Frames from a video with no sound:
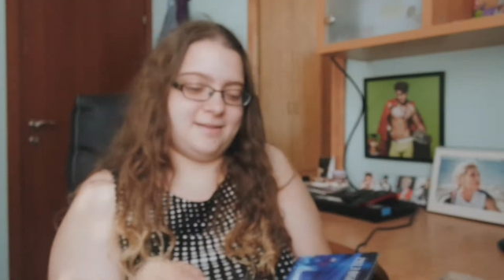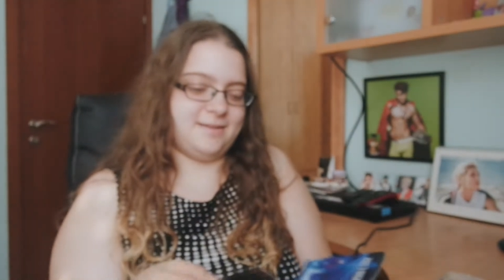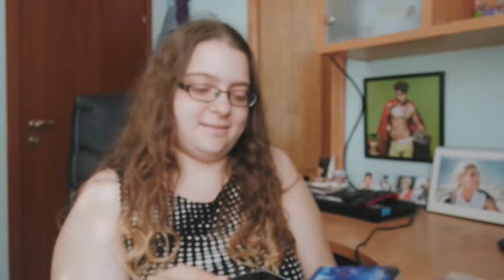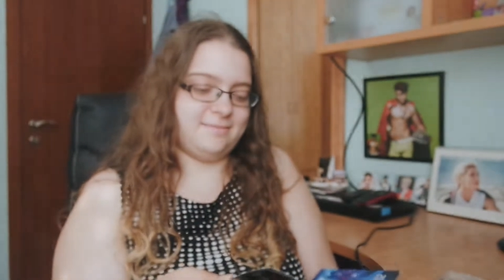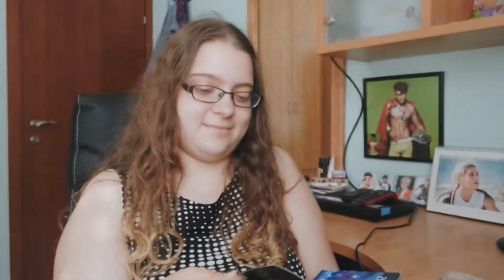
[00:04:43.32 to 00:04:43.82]

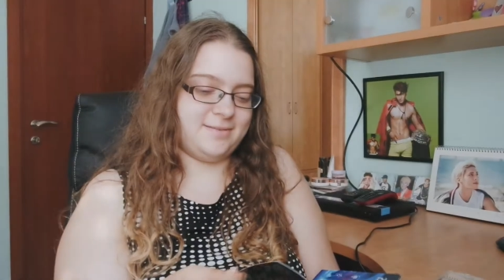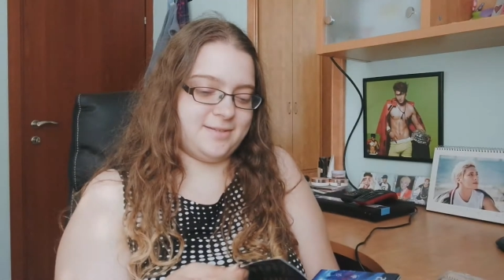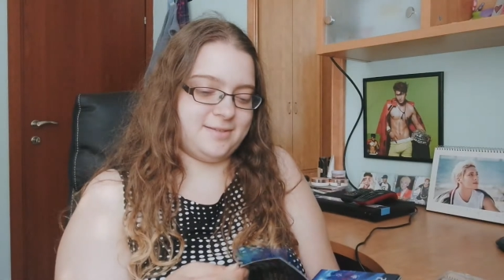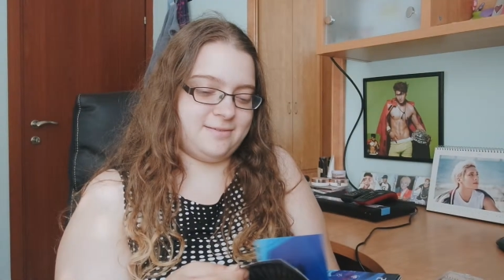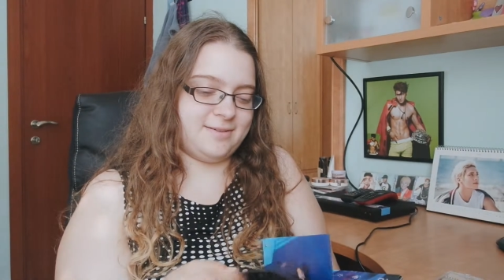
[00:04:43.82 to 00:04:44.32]
Ah,
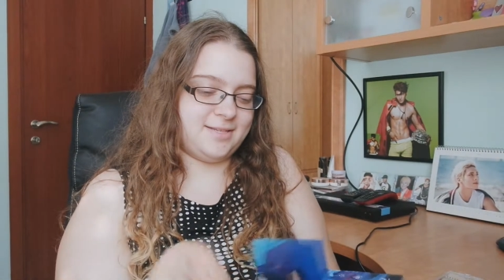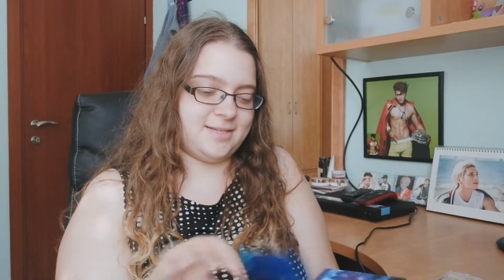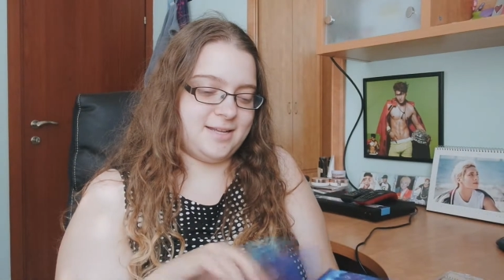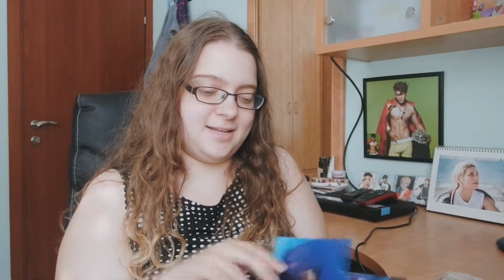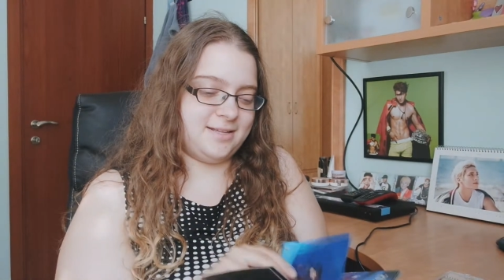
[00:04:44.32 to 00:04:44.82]
so
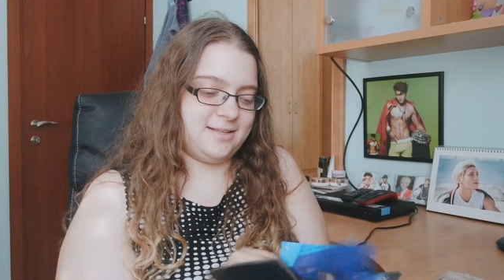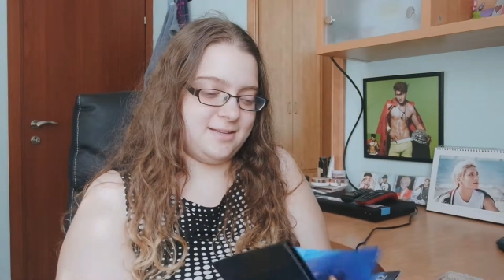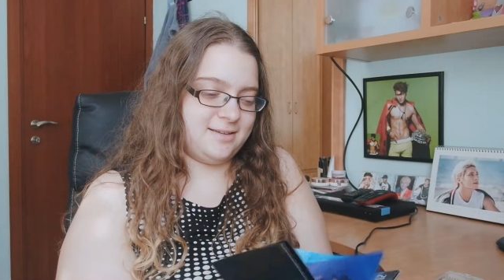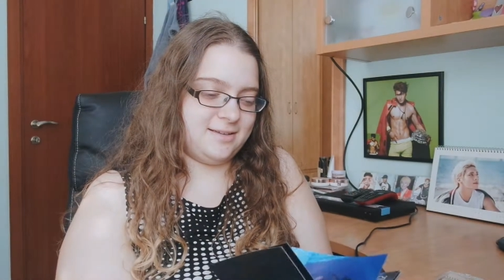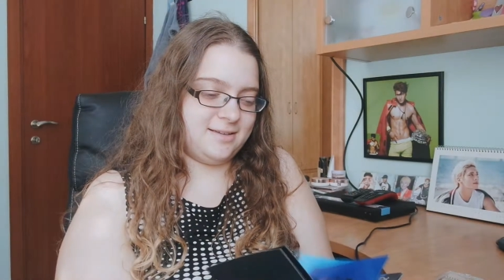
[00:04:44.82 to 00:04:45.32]
excited.
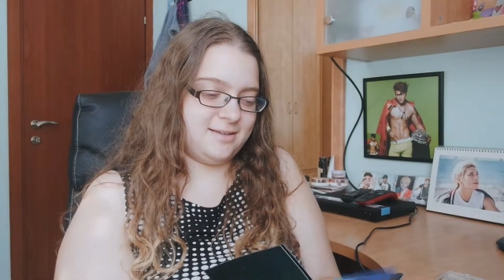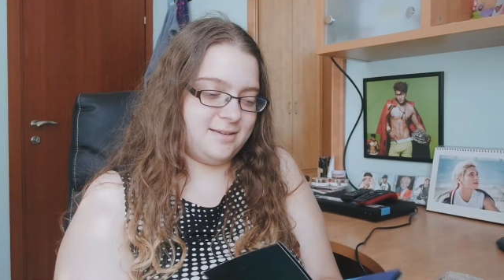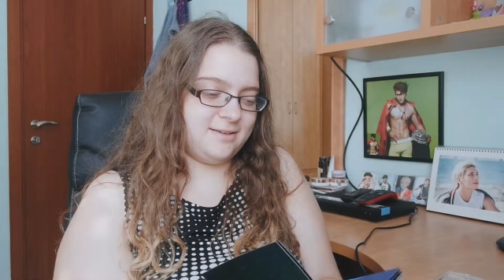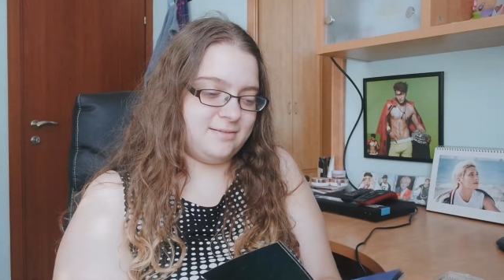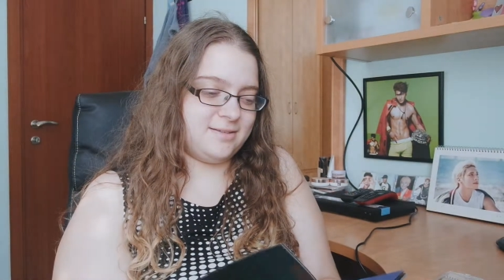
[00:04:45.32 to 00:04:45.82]

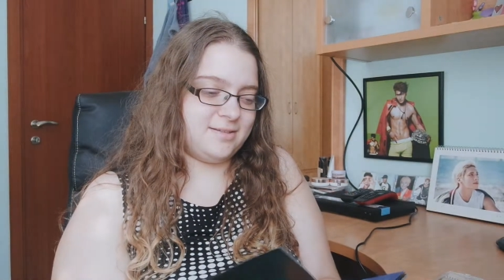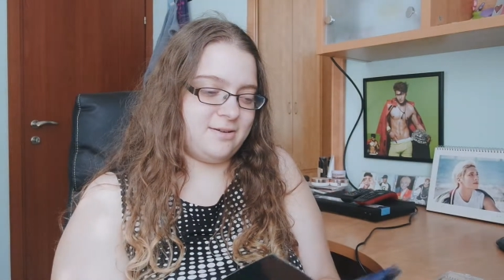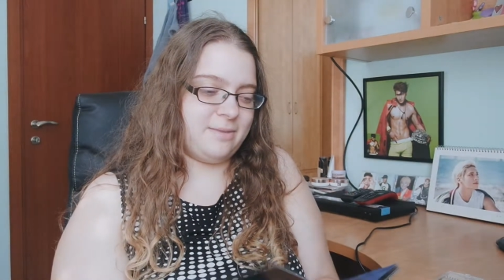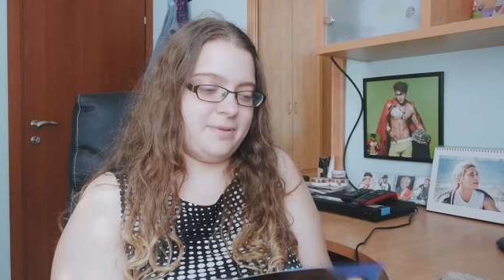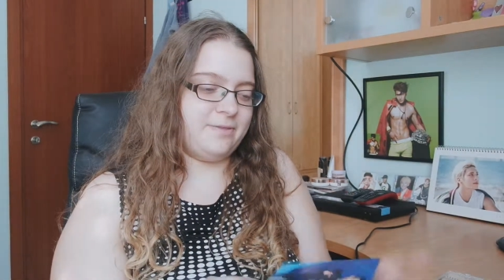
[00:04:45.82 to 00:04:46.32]

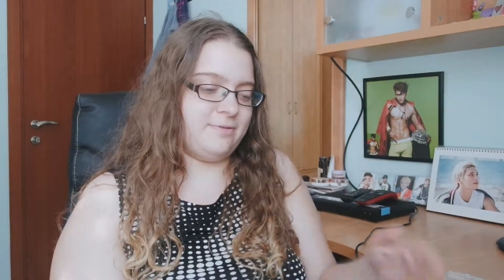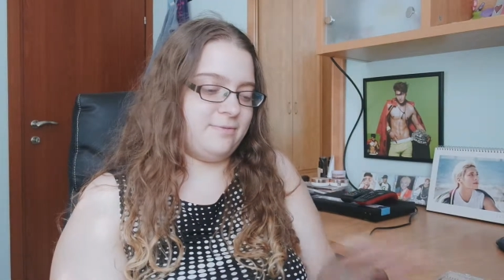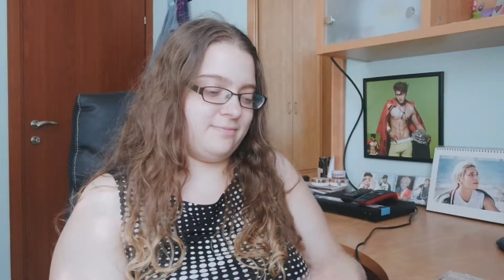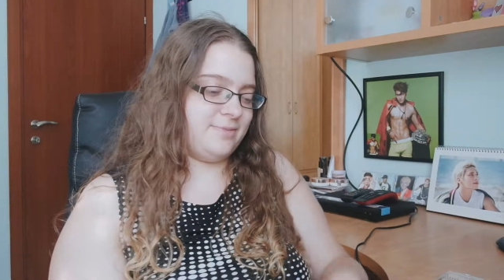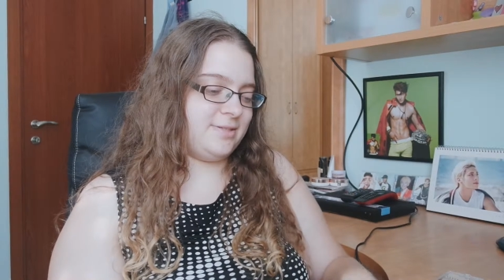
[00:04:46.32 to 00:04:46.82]
So happy to
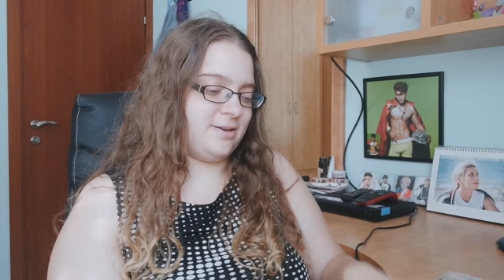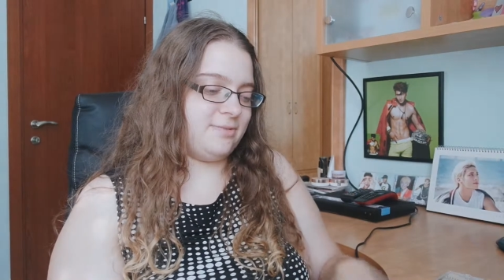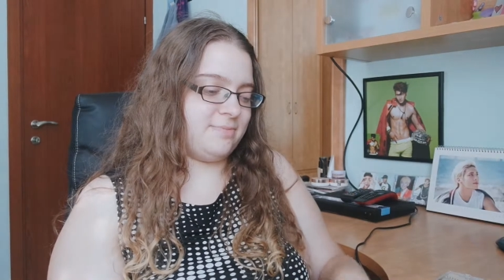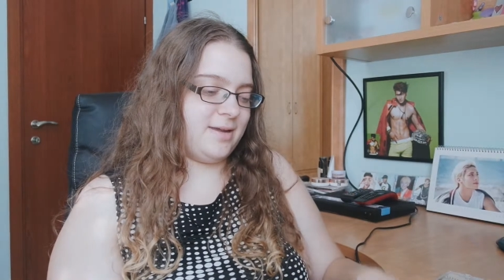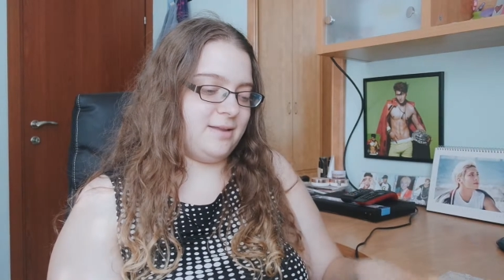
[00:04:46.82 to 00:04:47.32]

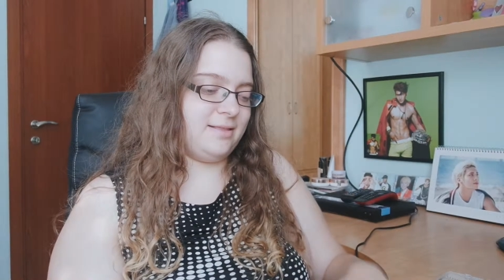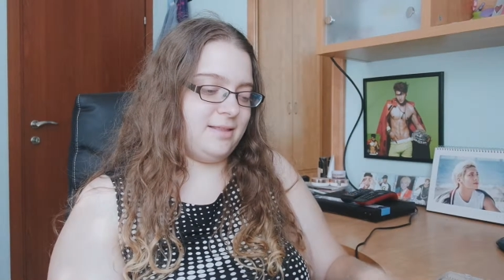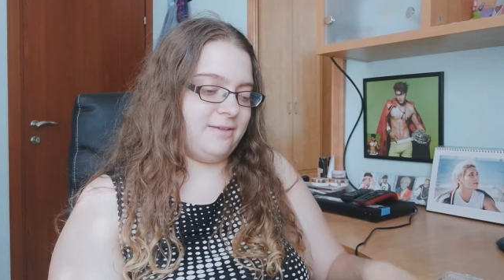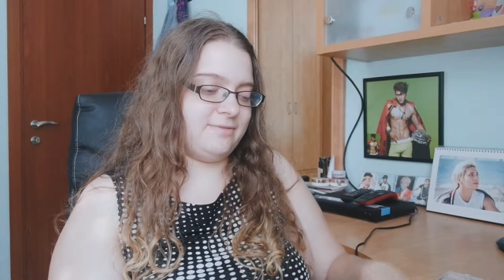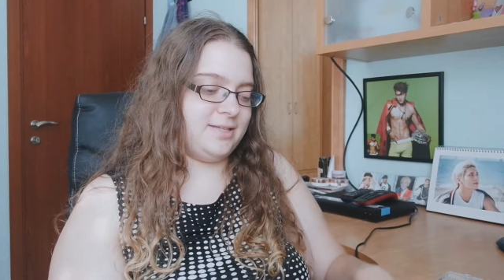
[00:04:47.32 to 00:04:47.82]
start my
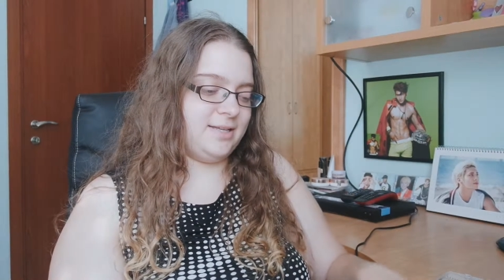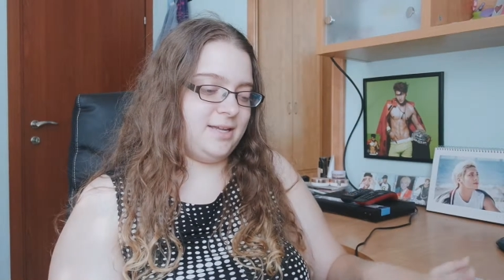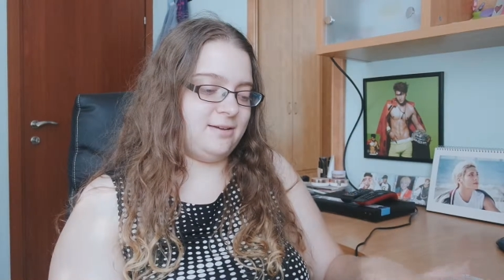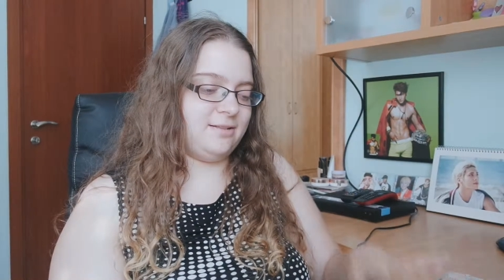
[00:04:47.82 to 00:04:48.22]
live CD